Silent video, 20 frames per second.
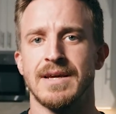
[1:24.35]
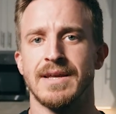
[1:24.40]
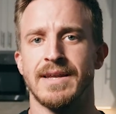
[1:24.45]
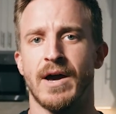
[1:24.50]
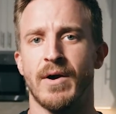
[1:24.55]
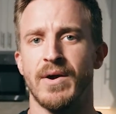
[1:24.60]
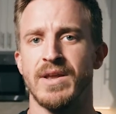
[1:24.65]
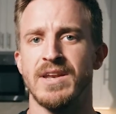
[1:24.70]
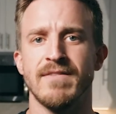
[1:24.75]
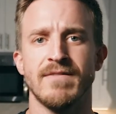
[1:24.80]

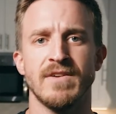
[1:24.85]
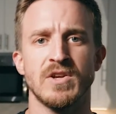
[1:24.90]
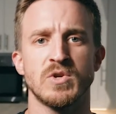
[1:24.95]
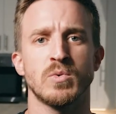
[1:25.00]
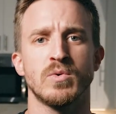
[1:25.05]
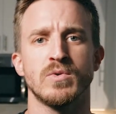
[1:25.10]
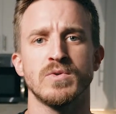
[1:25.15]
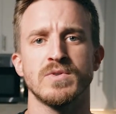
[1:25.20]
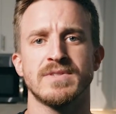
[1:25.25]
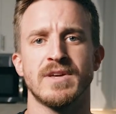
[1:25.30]
Now,
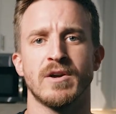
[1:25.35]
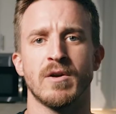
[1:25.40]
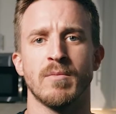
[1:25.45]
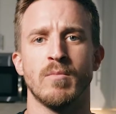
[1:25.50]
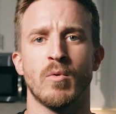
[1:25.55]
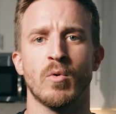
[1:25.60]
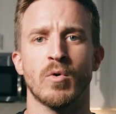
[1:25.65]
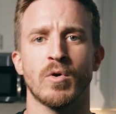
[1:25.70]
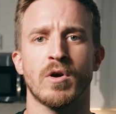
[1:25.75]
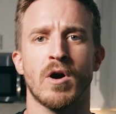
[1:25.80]
individuals that are
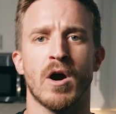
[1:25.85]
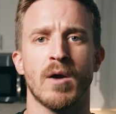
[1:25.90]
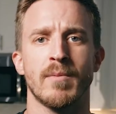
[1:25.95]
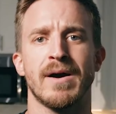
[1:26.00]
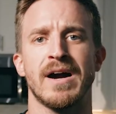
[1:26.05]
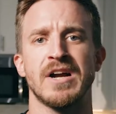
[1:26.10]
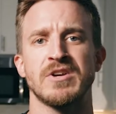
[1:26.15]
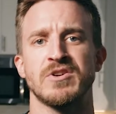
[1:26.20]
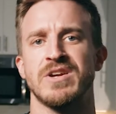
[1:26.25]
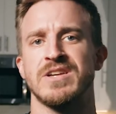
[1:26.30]
more
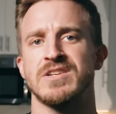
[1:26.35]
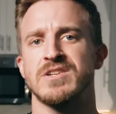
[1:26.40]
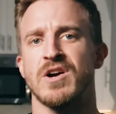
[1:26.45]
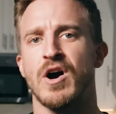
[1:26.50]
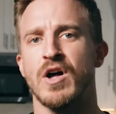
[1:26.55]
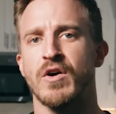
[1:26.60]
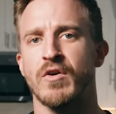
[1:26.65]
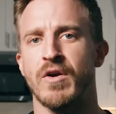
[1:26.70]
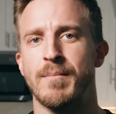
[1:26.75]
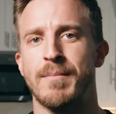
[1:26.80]
carbohydrate
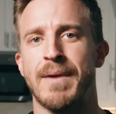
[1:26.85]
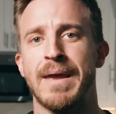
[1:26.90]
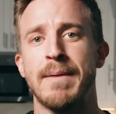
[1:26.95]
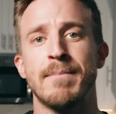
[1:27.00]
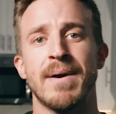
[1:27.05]
intolerant may